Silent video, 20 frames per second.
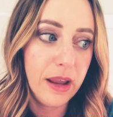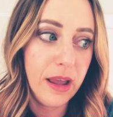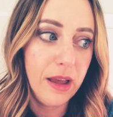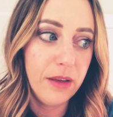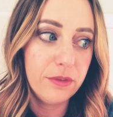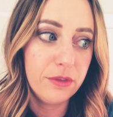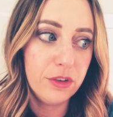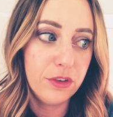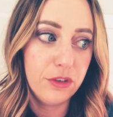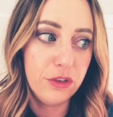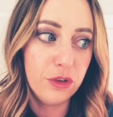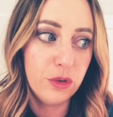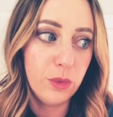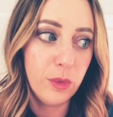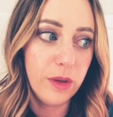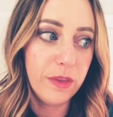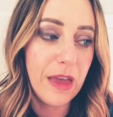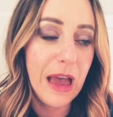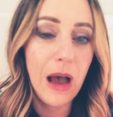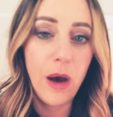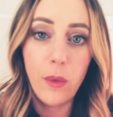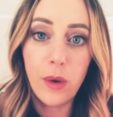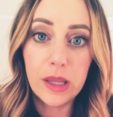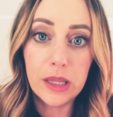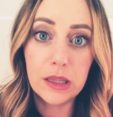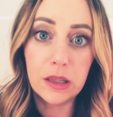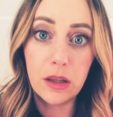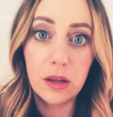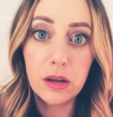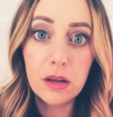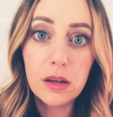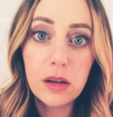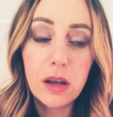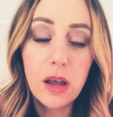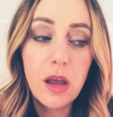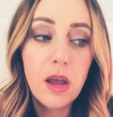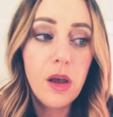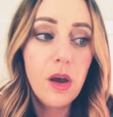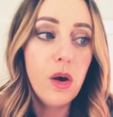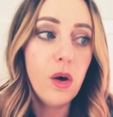have to do with how I look
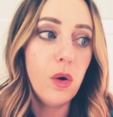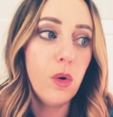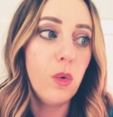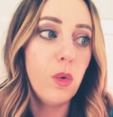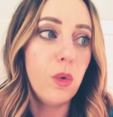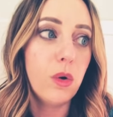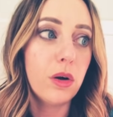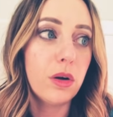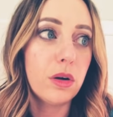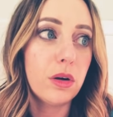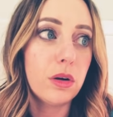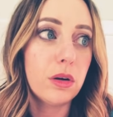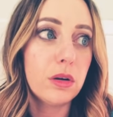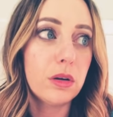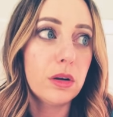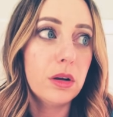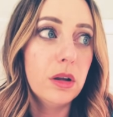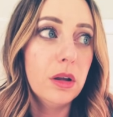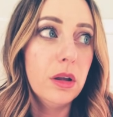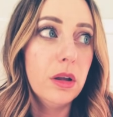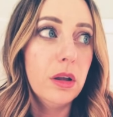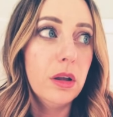or